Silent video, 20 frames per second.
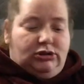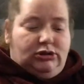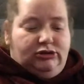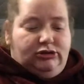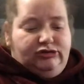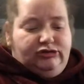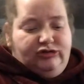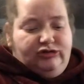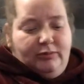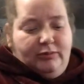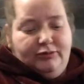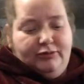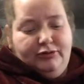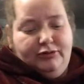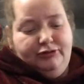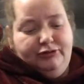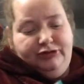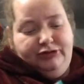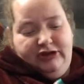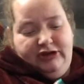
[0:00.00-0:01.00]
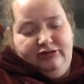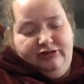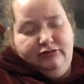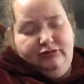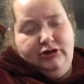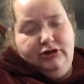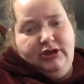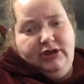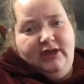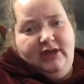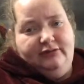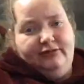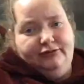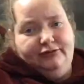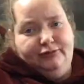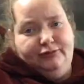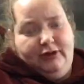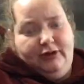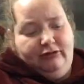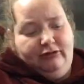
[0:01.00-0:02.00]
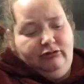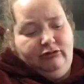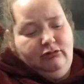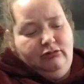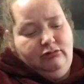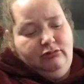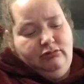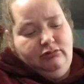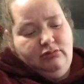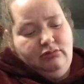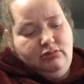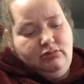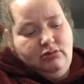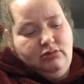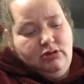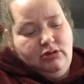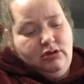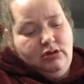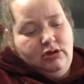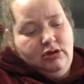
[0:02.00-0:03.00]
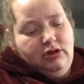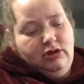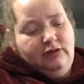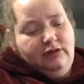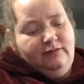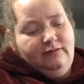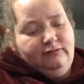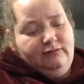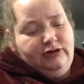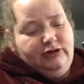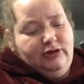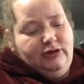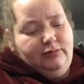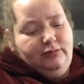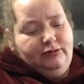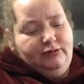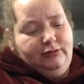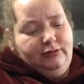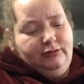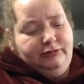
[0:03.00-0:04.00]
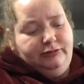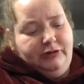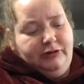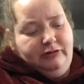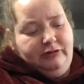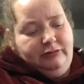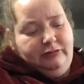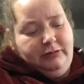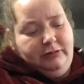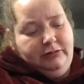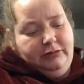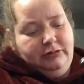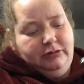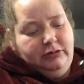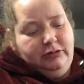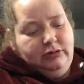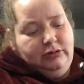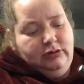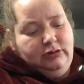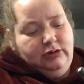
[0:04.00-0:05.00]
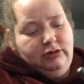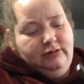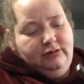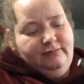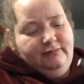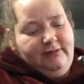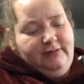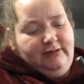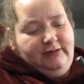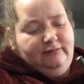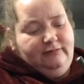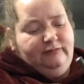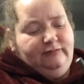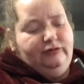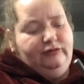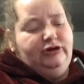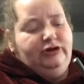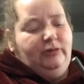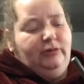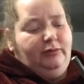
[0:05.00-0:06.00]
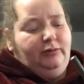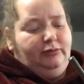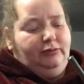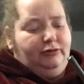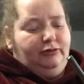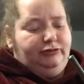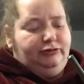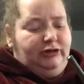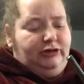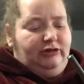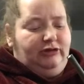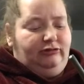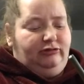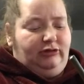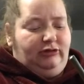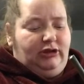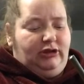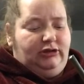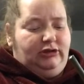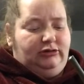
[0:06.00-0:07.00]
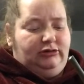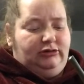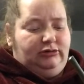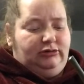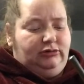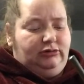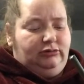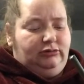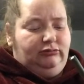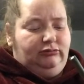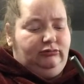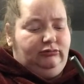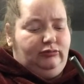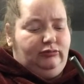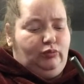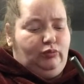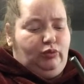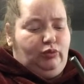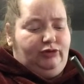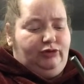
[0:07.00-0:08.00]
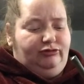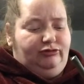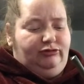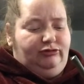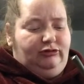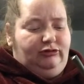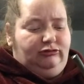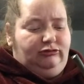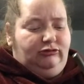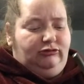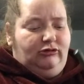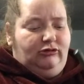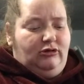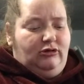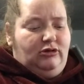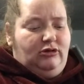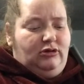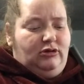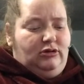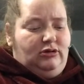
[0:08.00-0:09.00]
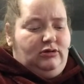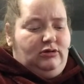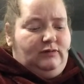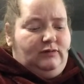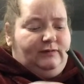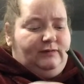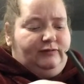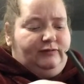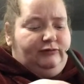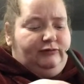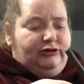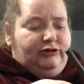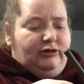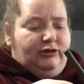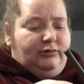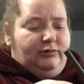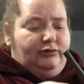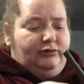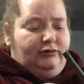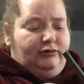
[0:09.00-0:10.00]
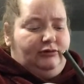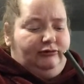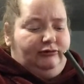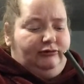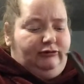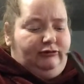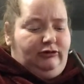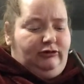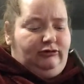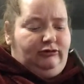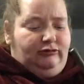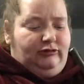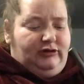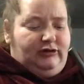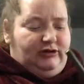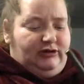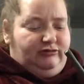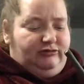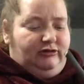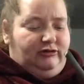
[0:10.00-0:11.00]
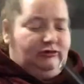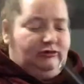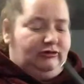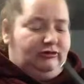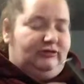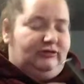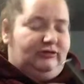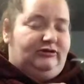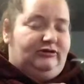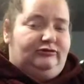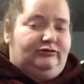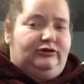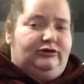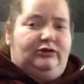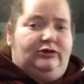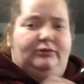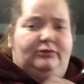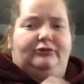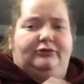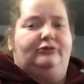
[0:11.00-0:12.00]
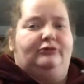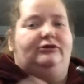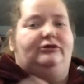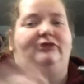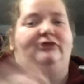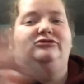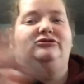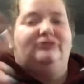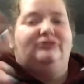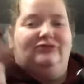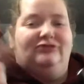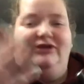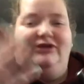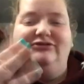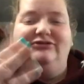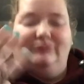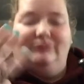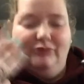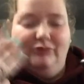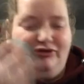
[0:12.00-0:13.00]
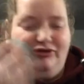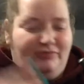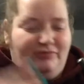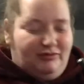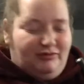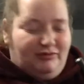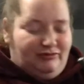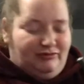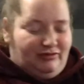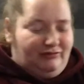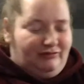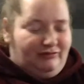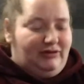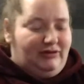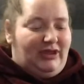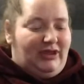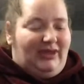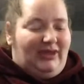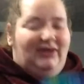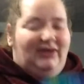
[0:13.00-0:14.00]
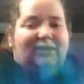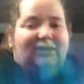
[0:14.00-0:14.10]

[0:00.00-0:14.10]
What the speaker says: Double crochet 3 together twice. 3 double crochets. Then 3 double crochets in one stitch. 3 double crochets in the next stitch, and then 3 double crochets. It's in multiples of 3.